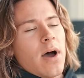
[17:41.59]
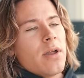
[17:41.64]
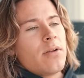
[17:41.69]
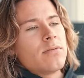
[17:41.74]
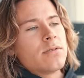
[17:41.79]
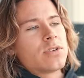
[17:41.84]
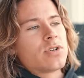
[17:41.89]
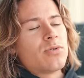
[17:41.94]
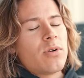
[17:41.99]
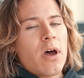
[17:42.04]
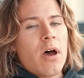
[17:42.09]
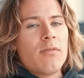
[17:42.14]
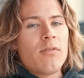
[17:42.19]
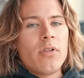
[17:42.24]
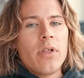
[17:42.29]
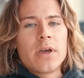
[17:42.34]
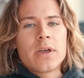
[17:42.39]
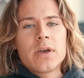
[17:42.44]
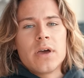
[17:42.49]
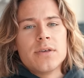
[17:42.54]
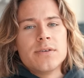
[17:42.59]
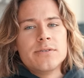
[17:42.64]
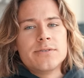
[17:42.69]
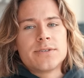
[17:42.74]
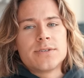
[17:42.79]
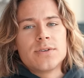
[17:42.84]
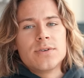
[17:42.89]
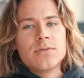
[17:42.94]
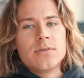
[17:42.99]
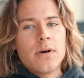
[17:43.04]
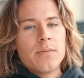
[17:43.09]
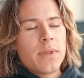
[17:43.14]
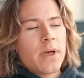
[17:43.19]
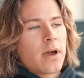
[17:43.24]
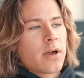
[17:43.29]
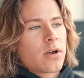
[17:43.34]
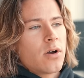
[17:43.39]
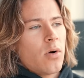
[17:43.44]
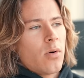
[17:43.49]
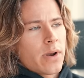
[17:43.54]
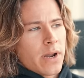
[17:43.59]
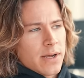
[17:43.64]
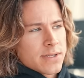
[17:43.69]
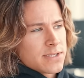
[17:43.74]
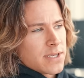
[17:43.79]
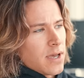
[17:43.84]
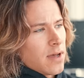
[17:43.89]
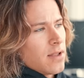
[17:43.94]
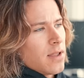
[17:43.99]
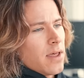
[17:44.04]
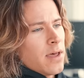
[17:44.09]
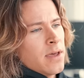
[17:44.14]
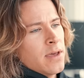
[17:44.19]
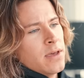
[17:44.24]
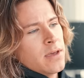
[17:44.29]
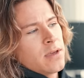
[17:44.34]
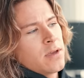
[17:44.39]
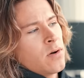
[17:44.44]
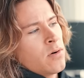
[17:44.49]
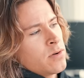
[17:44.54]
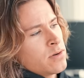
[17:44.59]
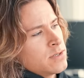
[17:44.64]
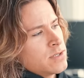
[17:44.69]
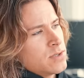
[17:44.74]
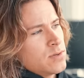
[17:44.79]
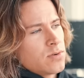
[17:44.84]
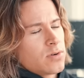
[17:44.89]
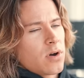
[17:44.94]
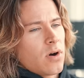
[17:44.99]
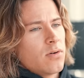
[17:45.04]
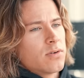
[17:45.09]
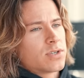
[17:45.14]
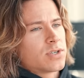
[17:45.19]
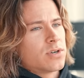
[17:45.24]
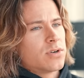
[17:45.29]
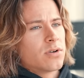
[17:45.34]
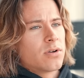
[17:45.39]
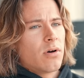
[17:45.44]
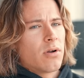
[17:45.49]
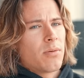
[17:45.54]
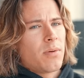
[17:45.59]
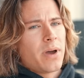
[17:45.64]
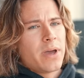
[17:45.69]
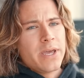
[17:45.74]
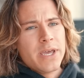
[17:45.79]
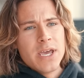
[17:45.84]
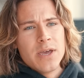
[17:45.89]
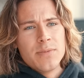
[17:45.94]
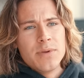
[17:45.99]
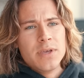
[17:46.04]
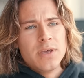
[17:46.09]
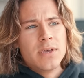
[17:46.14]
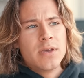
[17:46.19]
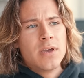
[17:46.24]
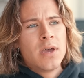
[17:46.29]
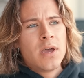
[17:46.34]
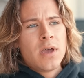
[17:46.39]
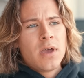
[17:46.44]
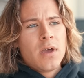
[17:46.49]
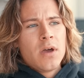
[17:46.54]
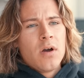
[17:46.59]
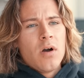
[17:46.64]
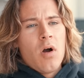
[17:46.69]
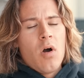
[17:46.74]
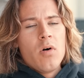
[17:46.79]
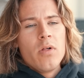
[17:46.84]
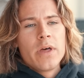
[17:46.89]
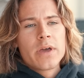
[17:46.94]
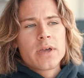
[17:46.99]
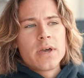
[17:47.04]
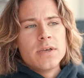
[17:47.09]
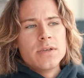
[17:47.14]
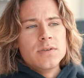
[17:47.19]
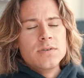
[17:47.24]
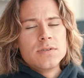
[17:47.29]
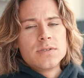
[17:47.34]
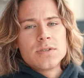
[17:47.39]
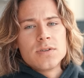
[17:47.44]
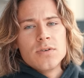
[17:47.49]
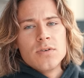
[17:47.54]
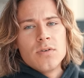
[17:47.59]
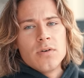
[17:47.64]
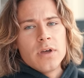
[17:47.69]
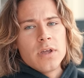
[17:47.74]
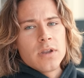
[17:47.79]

I don't travel like I used to. I'm not going out to LA, going to zoo culture, going to Miami, all like I used to.